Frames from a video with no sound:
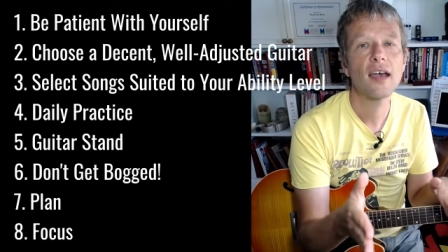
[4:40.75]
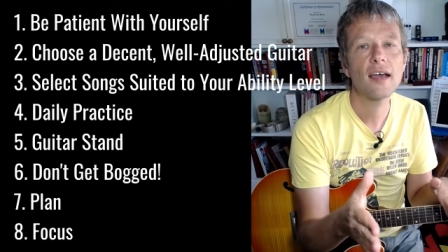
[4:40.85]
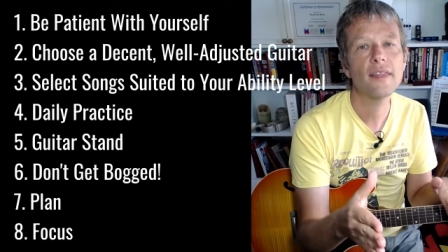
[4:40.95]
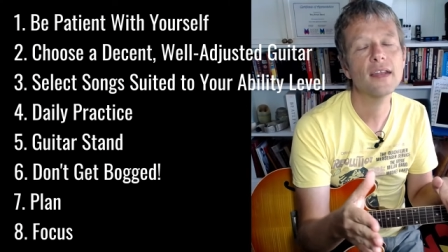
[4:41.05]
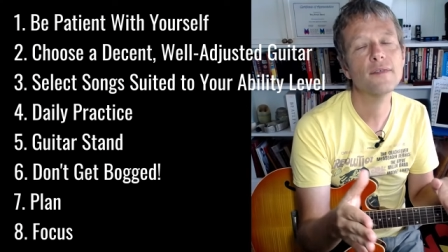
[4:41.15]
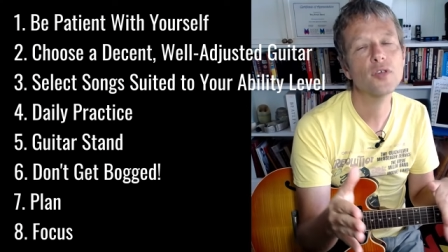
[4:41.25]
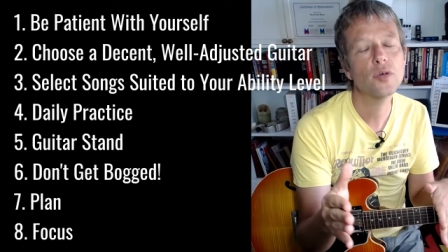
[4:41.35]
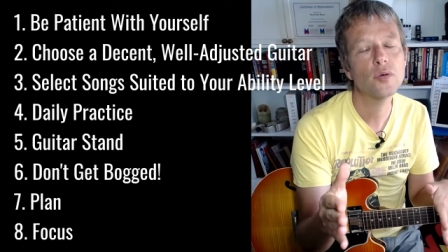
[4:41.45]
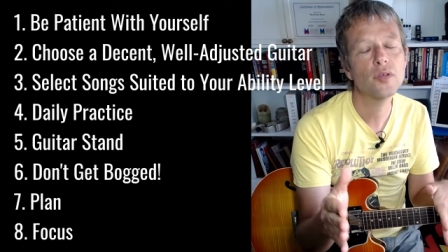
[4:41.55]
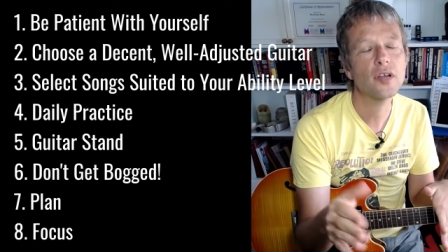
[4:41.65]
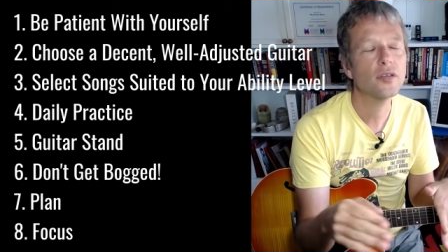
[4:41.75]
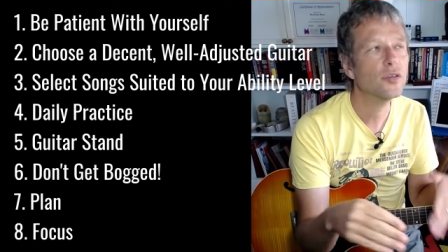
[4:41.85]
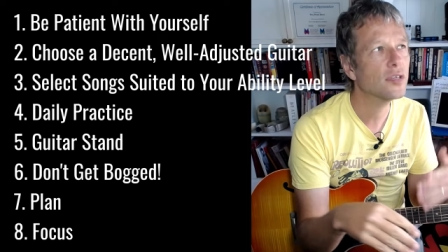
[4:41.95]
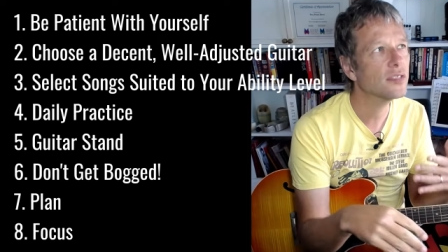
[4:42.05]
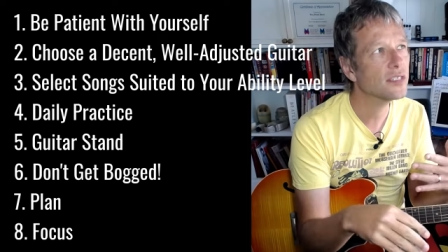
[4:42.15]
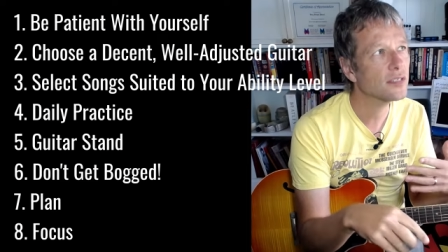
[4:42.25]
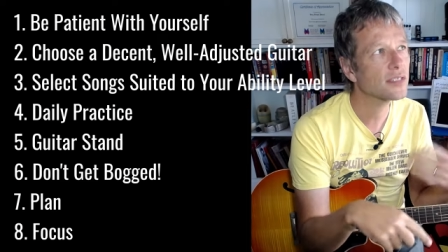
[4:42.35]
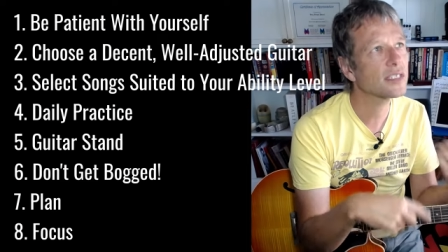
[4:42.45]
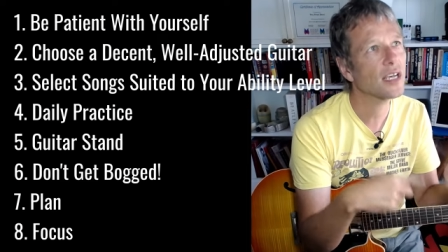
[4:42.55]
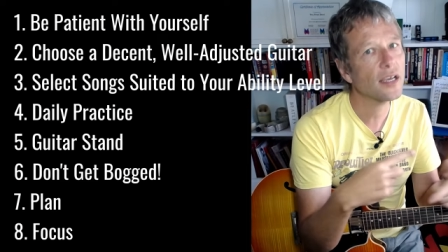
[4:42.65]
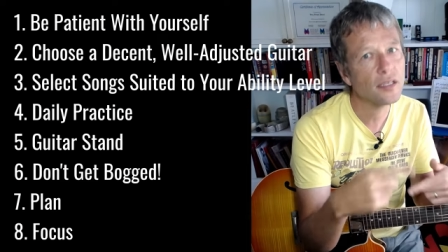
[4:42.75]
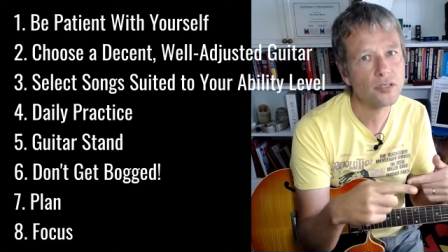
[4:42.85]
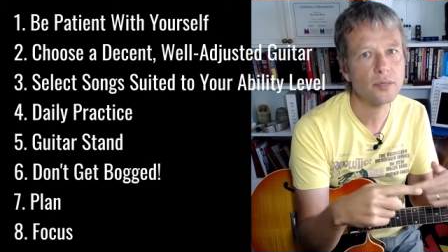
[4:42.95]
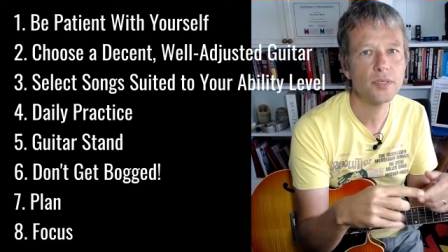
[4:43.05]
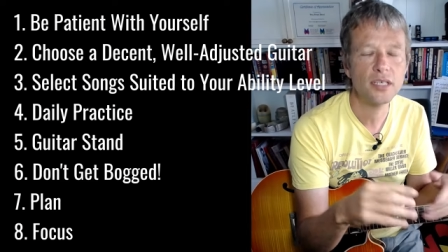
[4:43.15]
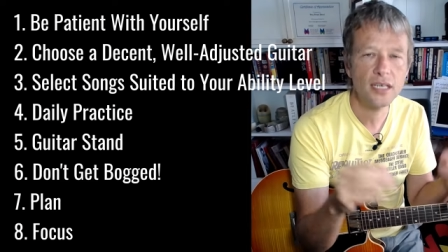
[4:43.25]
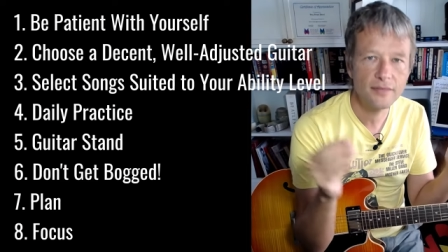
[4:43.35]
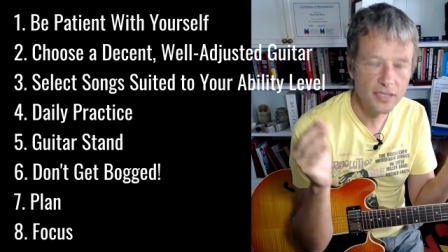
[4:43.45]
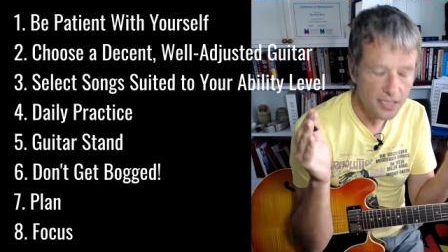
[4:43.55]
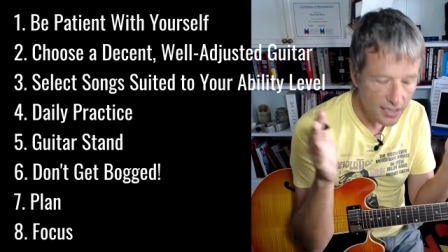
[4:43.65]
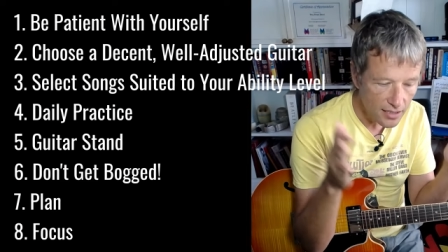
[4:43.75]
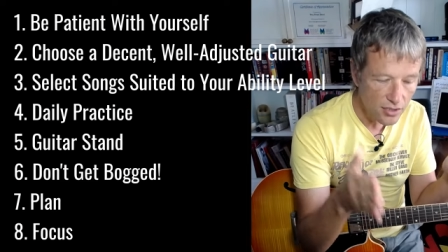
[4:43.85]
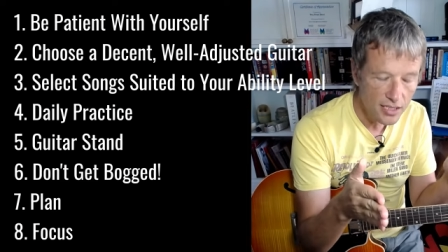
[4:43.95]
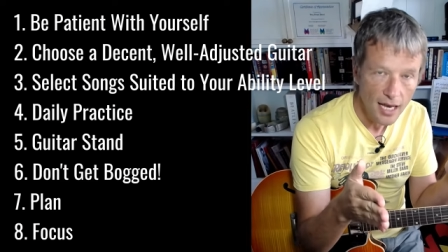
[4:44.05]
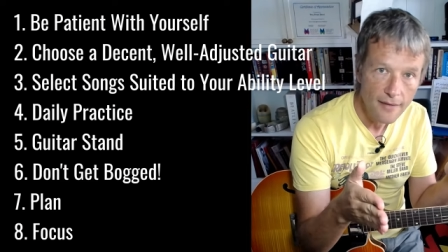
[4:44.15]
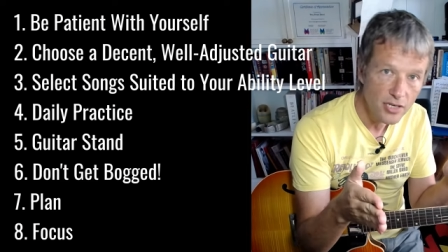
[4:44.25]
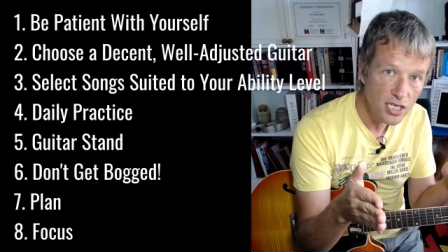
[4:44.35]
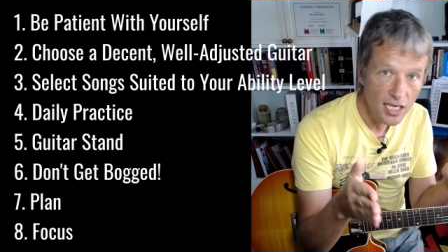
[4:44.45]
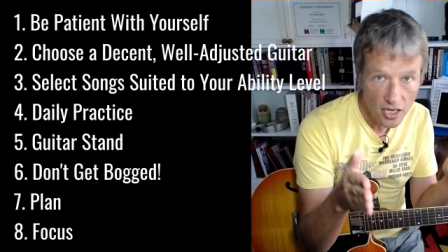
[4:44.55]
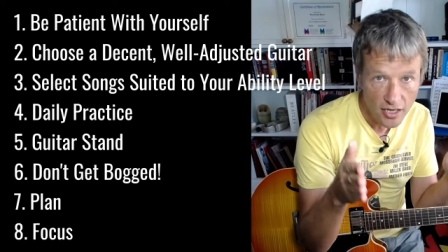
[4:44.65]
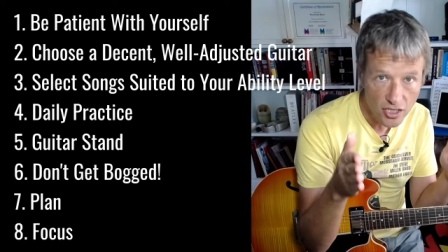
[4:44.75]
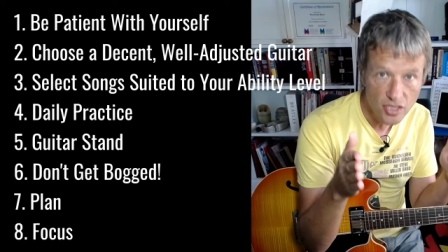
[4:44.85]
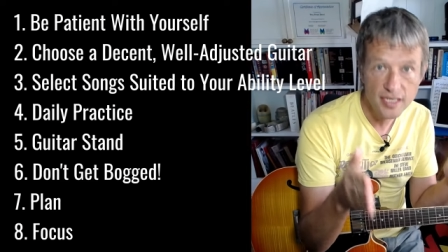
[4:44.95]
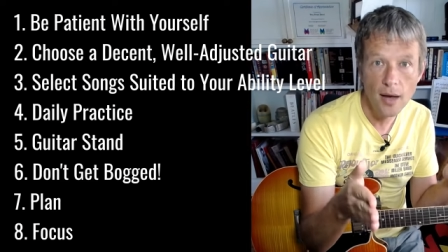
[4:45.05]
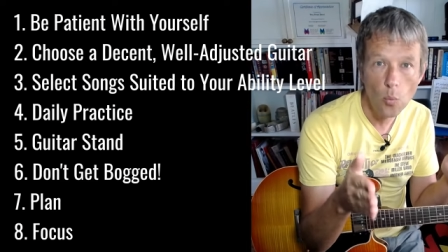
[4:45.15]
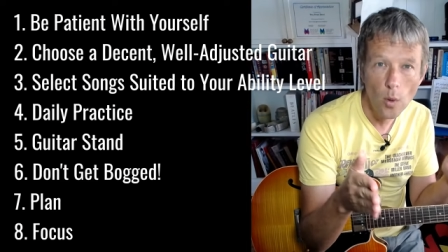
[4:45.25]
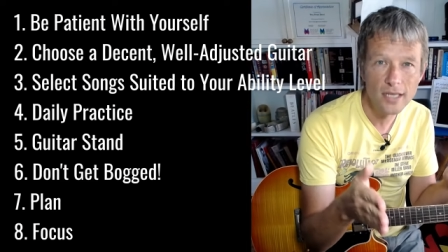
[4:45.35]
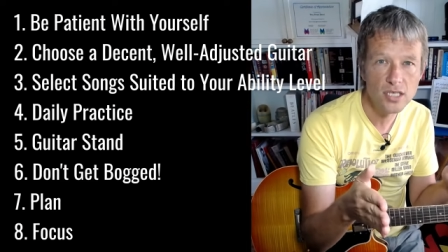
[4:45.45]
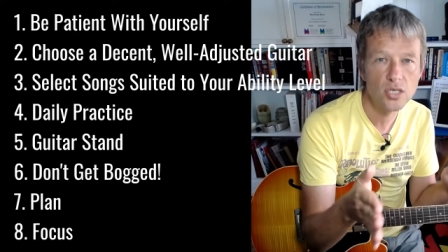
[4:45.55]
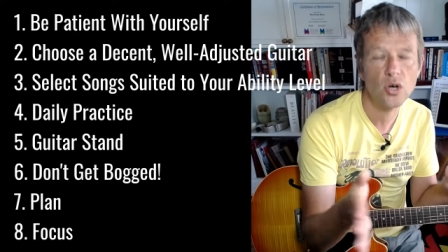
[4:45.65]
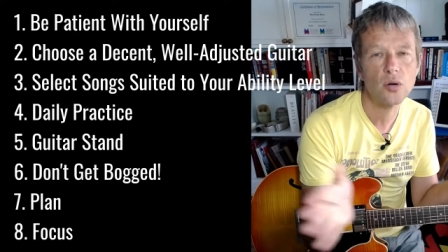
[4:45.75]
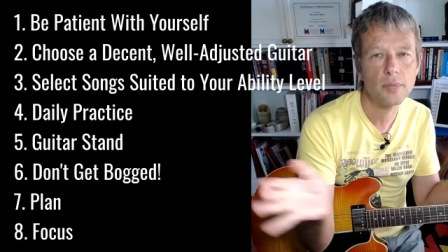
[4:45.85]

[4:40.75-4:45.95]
And then if you, you know, you can still cycle them. You don't have to sit slavishly learning just that one song.